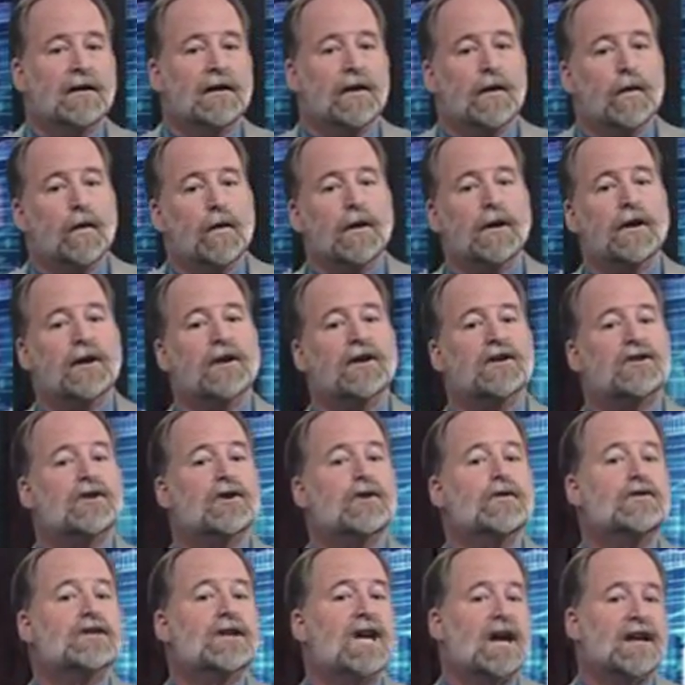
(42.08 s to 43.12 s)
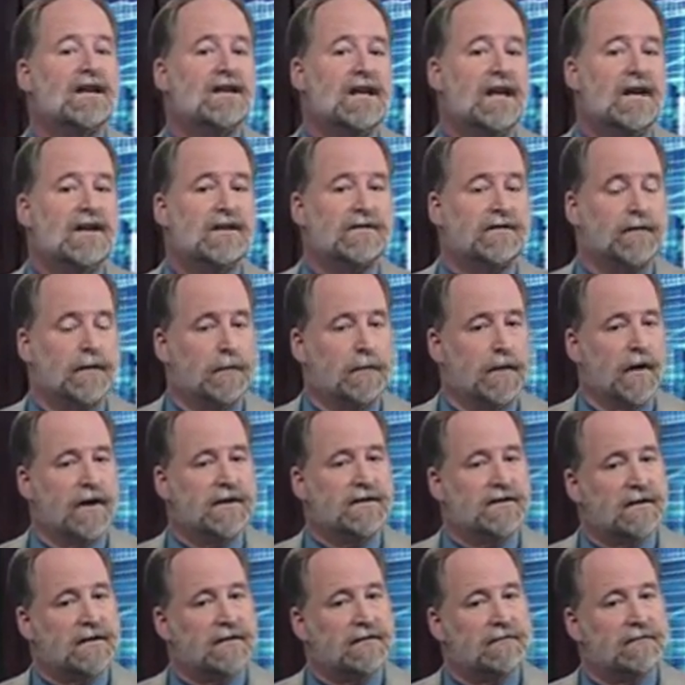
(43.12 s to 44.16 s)
we'll look at two techniques for
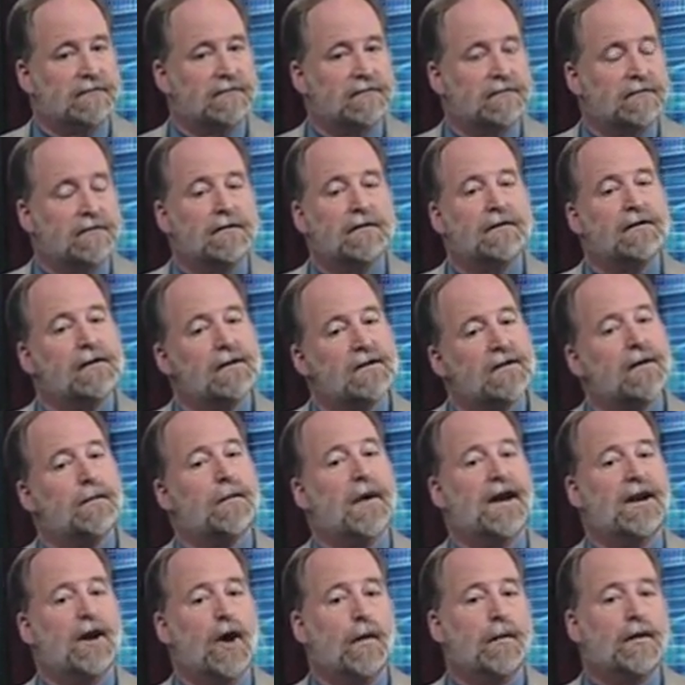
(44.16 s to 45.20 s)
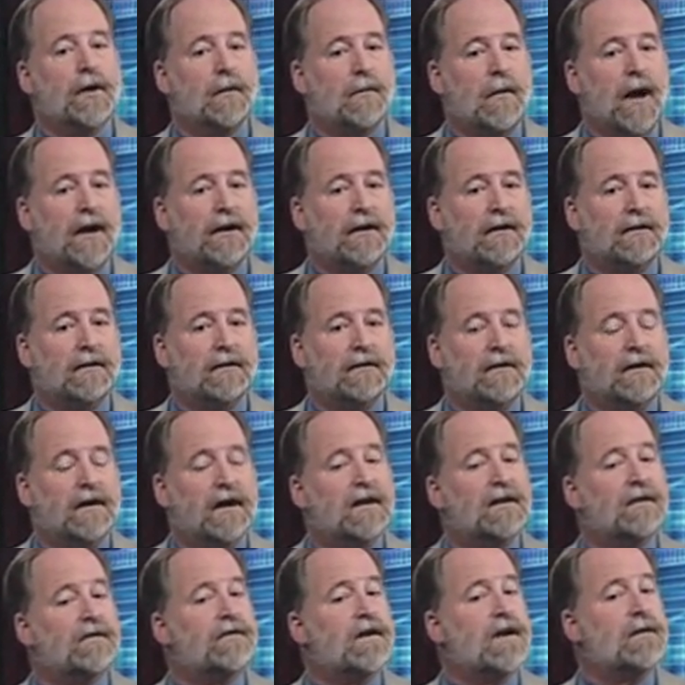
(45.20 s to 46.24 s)
pricing: the binomial model
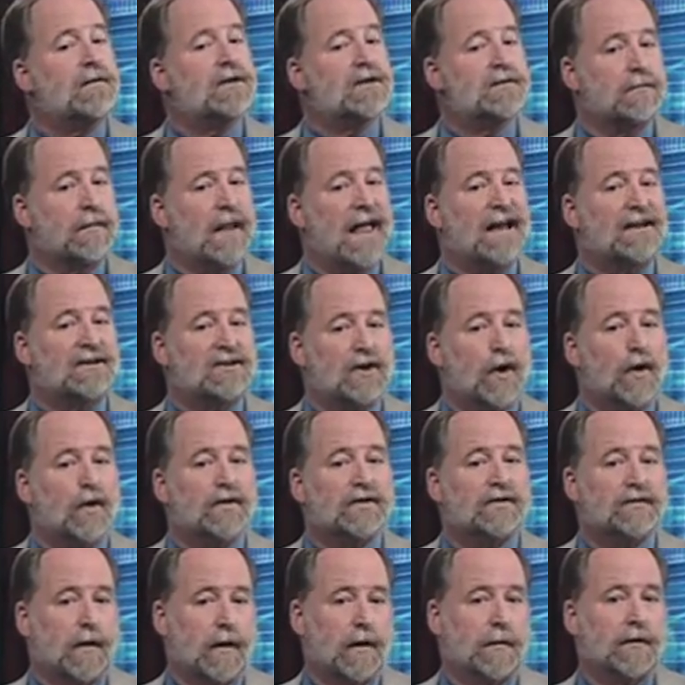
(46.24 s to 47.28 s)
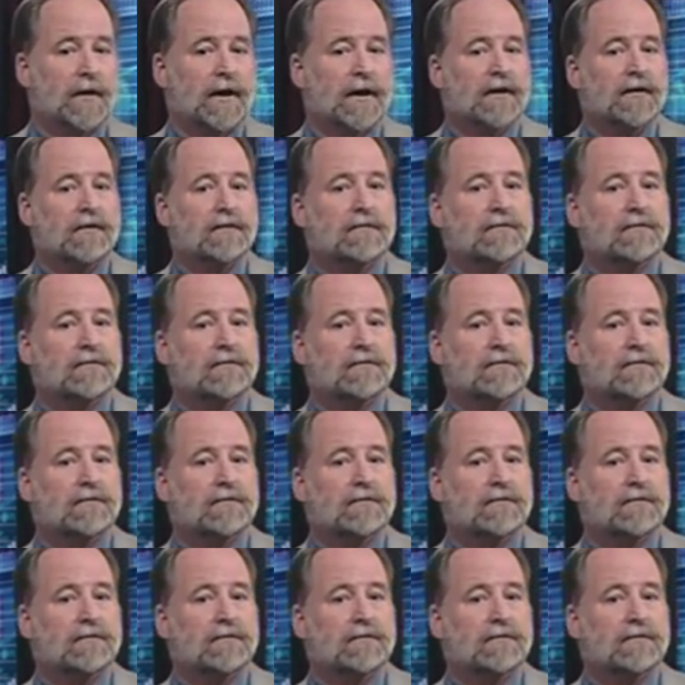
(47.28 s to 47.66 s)
and the famous Black-Scholes formula.